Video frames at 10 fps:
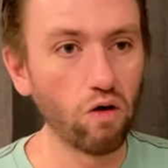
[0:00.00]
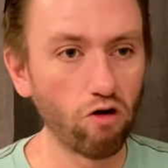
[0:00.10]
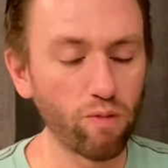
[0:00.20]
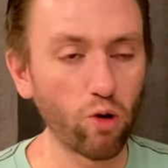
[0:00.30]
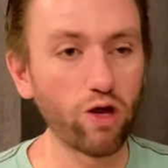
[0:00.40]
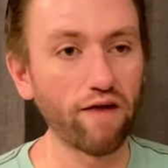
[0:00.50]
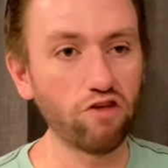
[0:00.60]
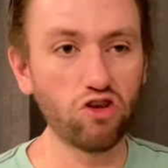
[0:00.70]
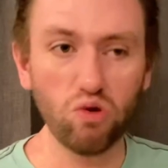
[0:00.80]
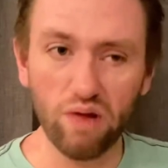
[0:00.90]
Remember, you have to
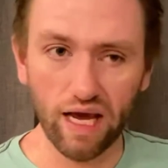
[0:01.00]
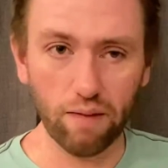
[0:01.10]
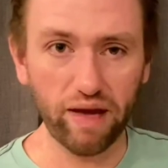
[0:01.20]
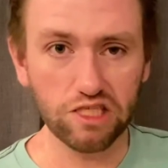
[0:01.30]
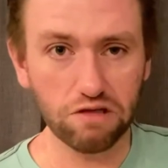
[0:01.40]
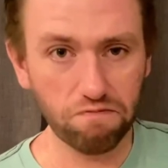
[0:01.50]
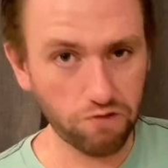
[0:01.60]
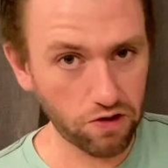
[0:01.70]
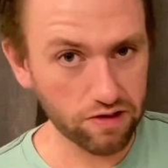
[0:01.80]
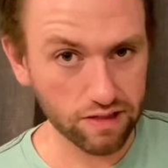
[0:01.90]
do the animation
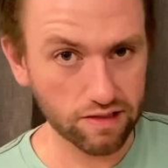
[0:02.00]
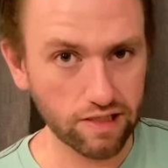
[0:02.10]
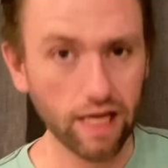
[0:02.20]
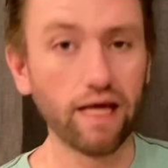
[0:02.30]
first,